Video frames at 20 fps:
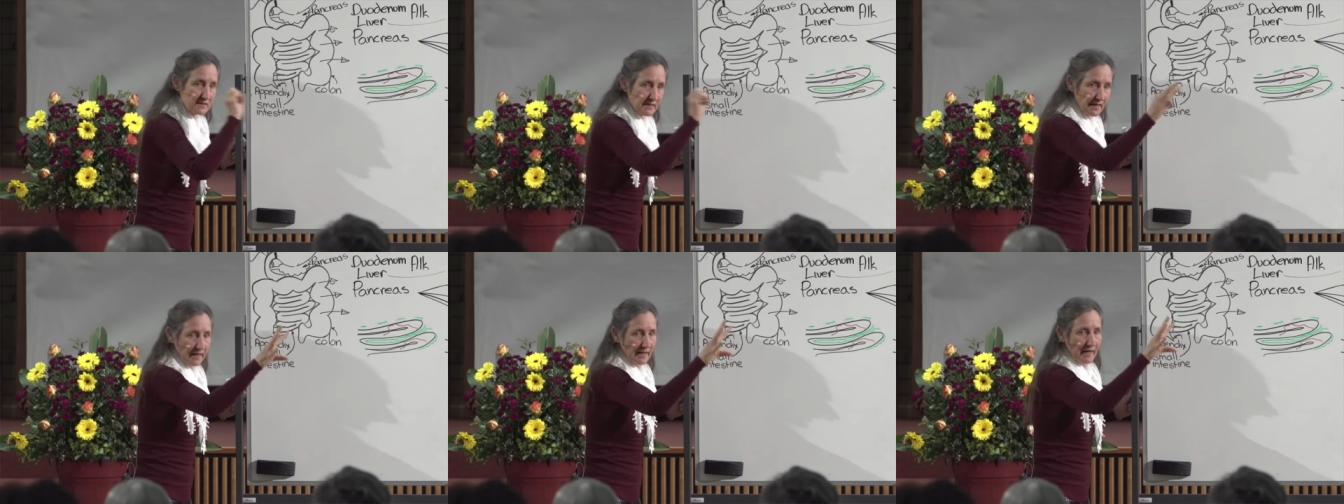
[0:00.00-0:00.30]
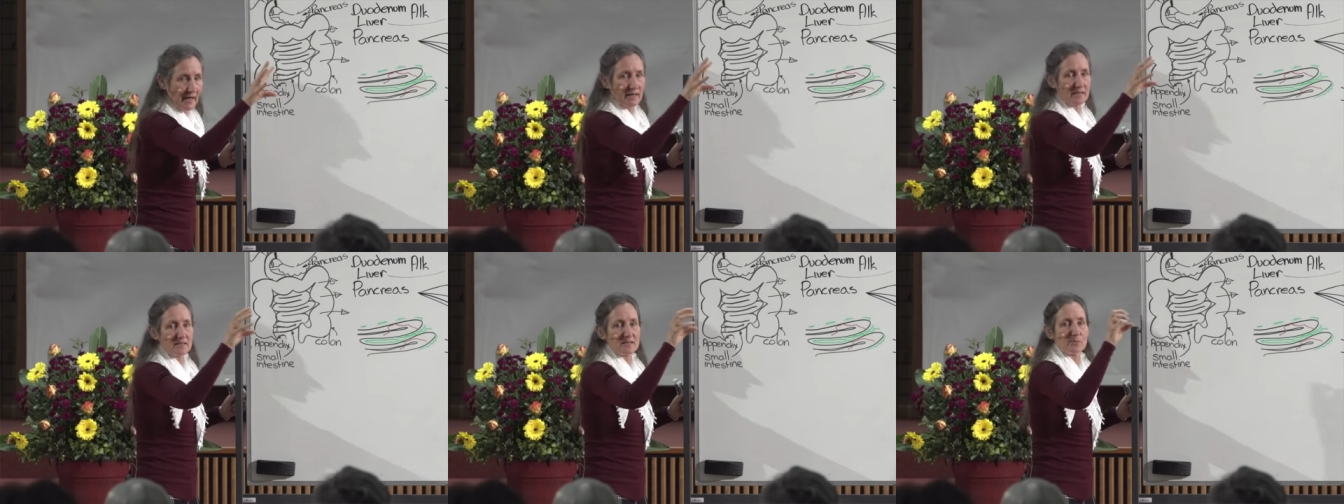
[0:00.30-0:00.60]
that
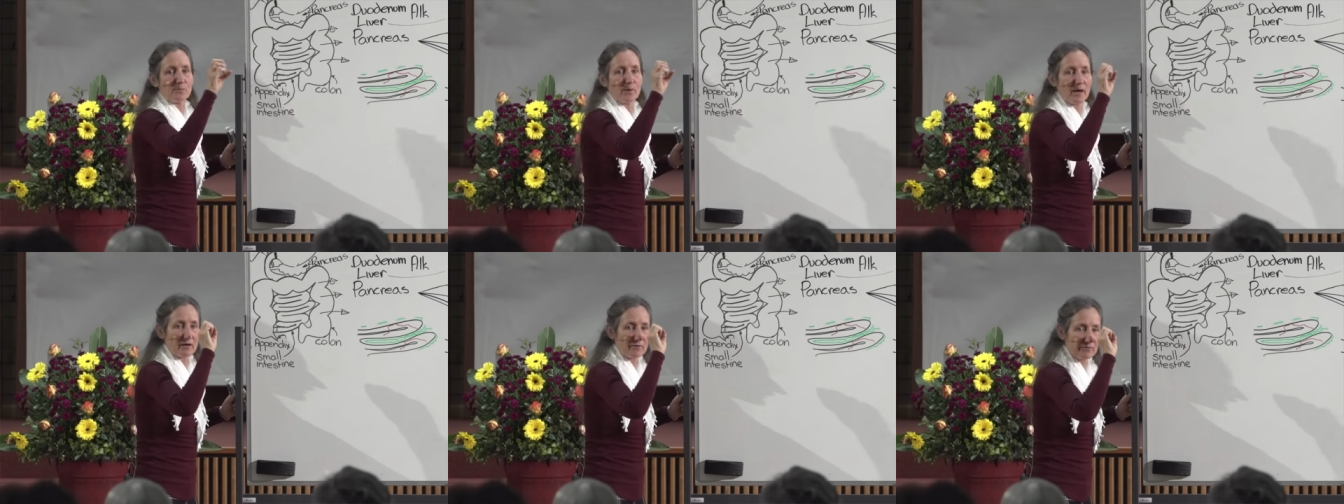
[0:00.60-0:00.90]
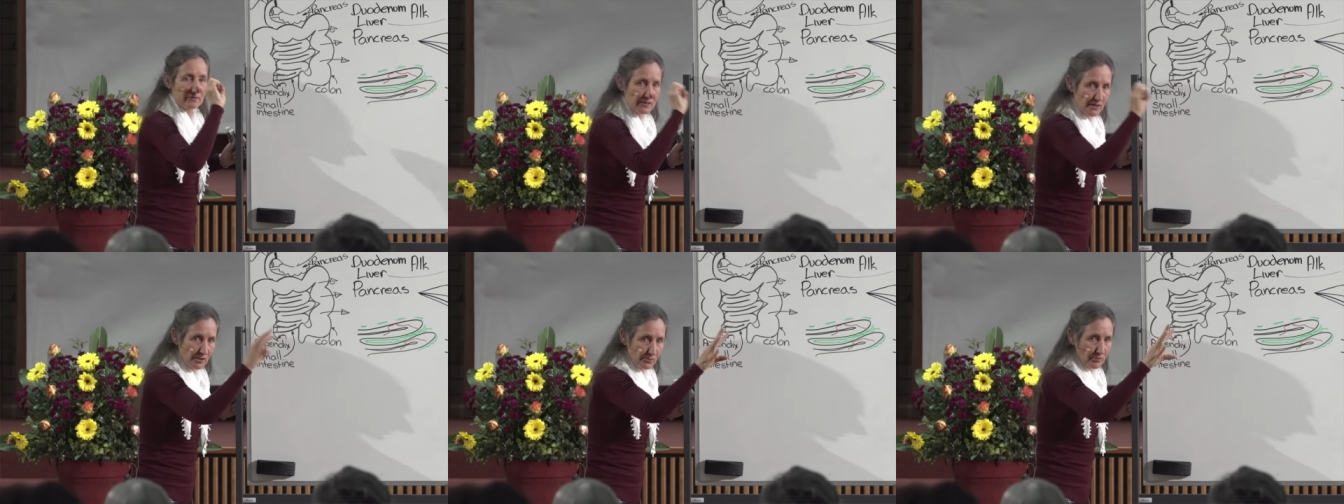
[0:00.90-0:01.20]

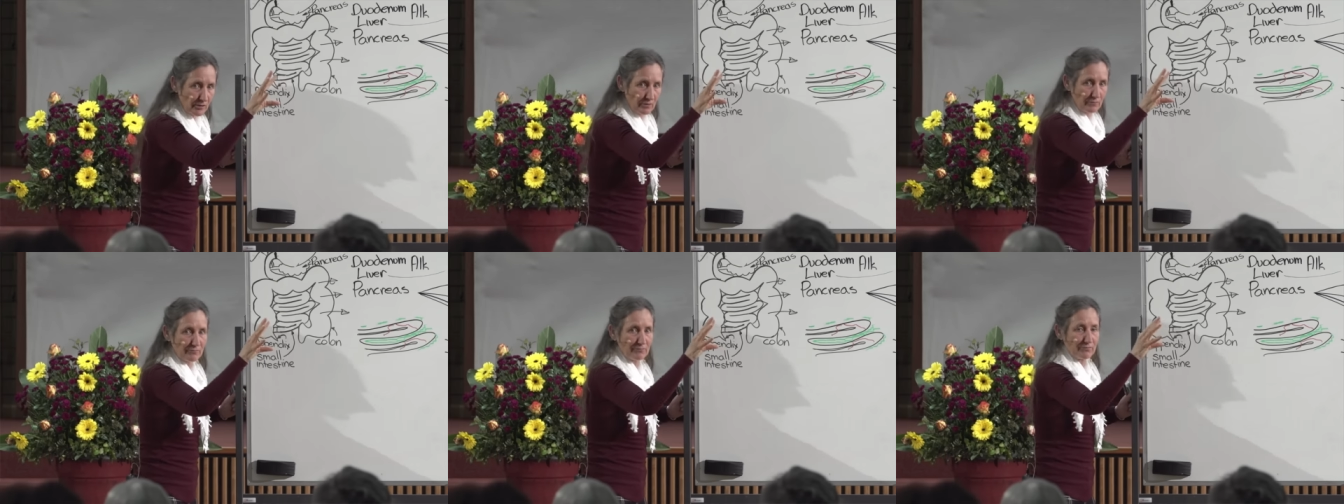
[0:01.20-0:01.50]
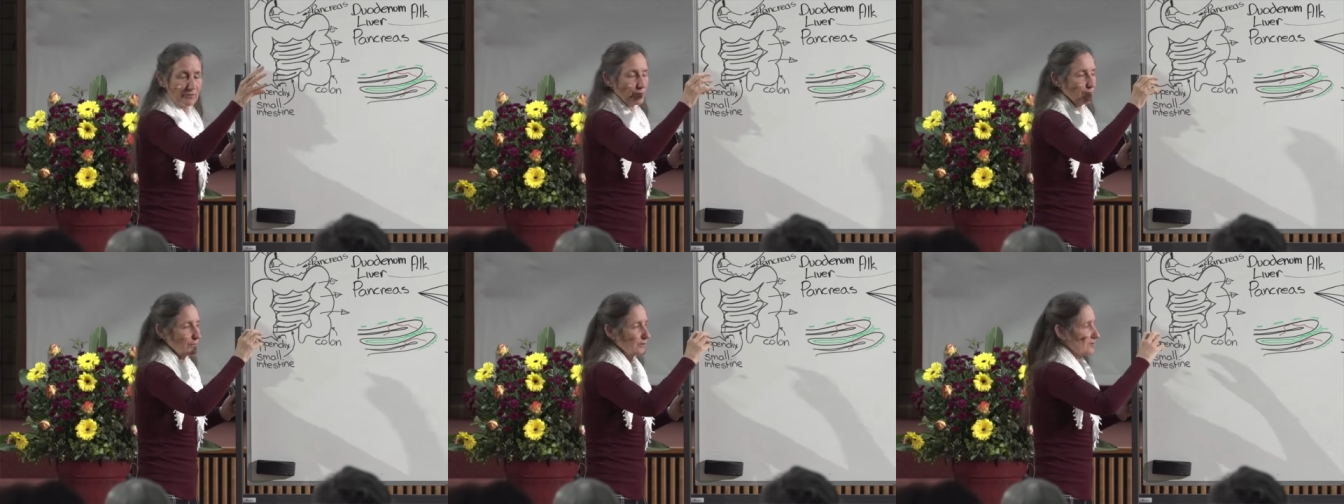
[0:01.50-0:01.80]
antibacterial
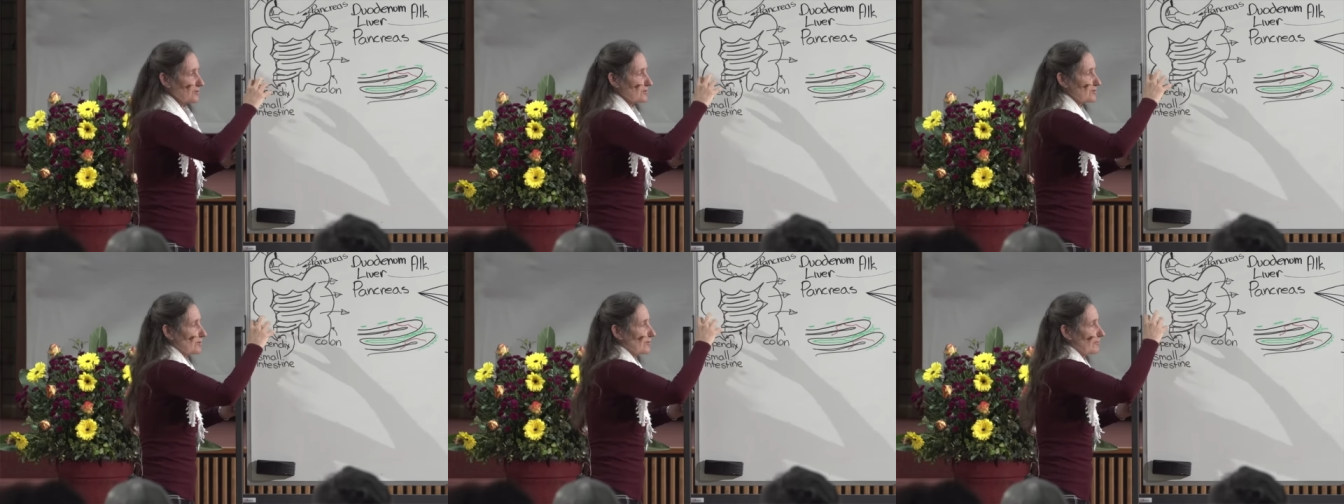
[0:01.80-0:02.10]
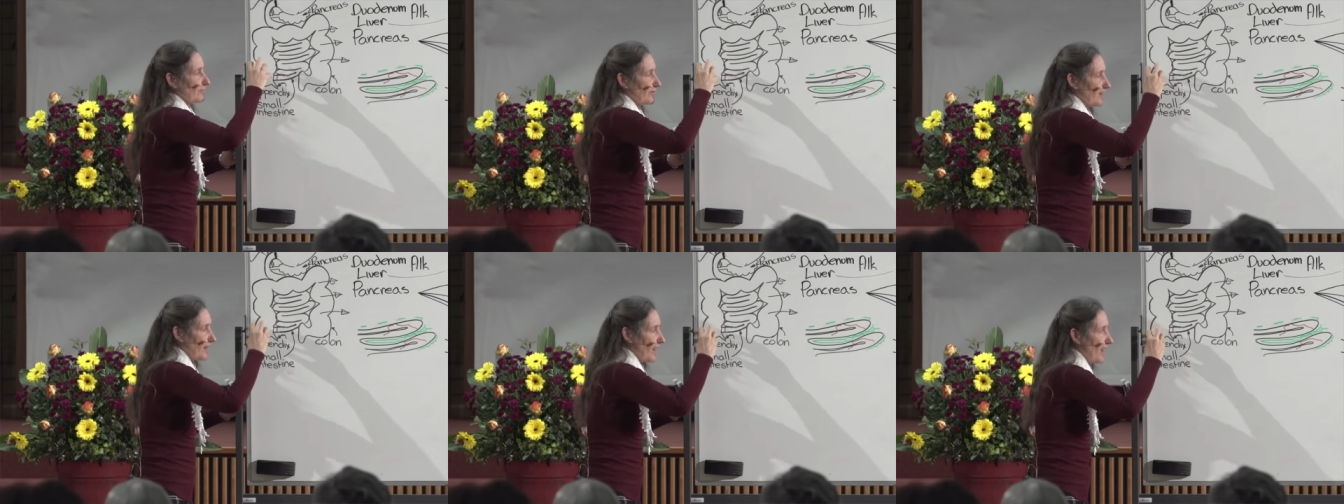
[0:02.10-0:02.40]
fluid to sort
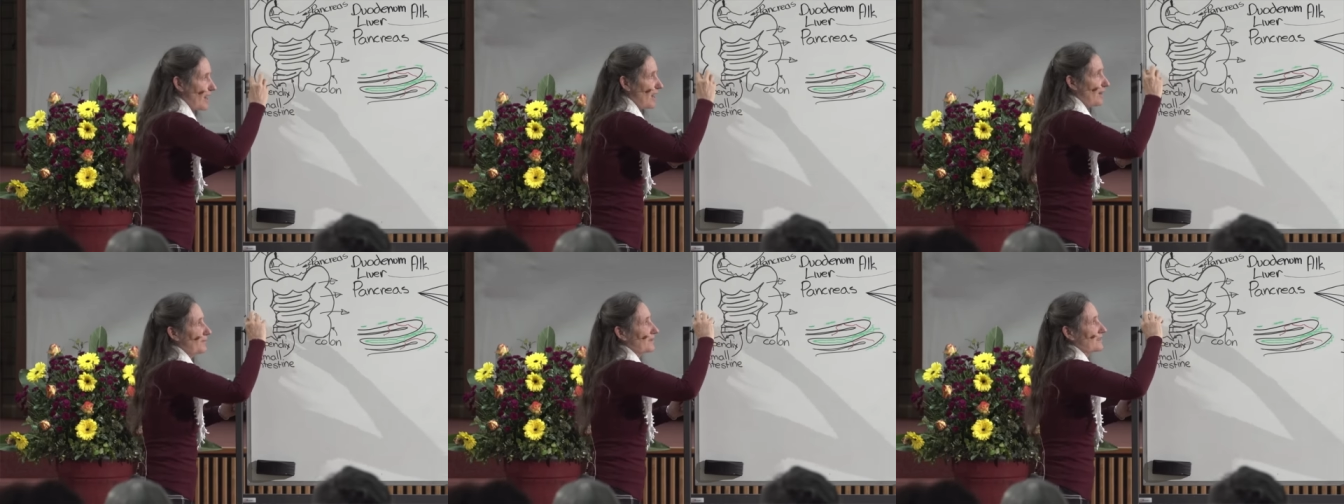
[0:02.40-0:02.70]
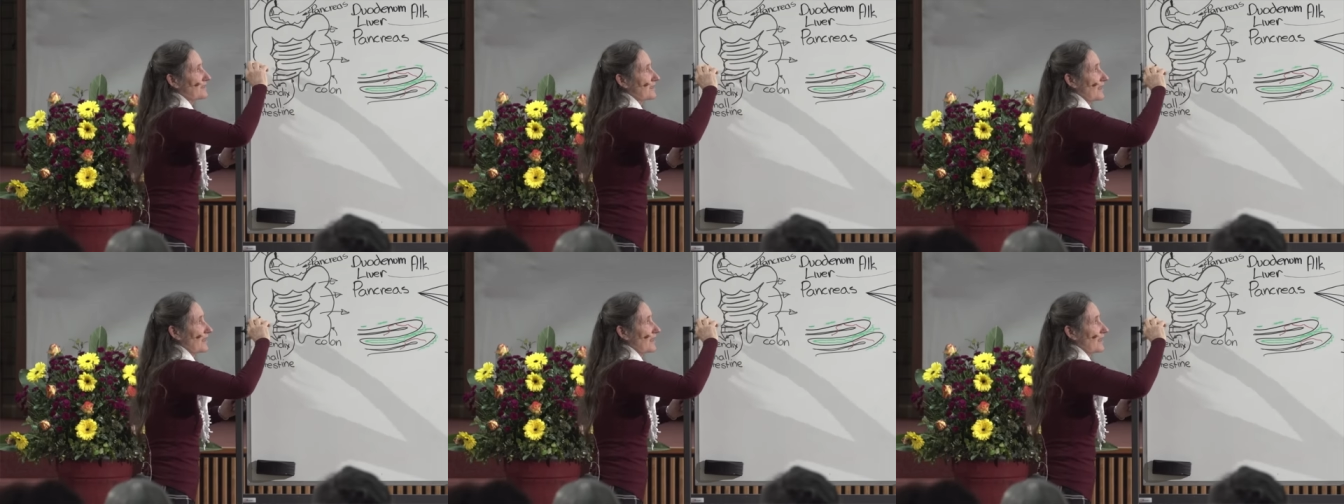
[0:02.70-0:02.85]
of calm it